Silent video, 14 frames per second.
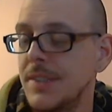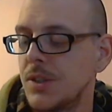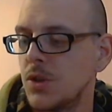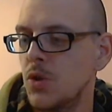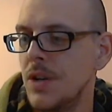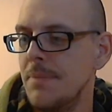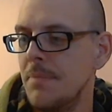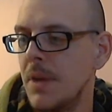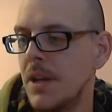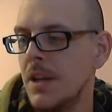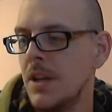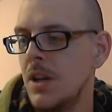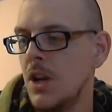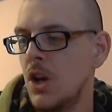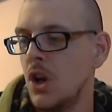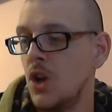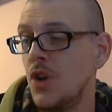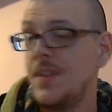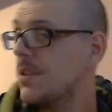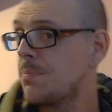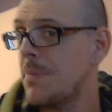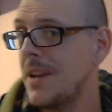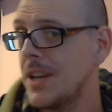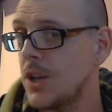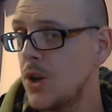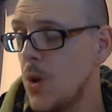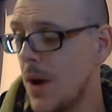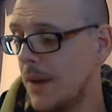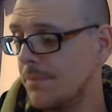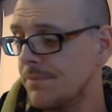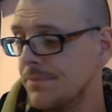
cream. Could this be the cure?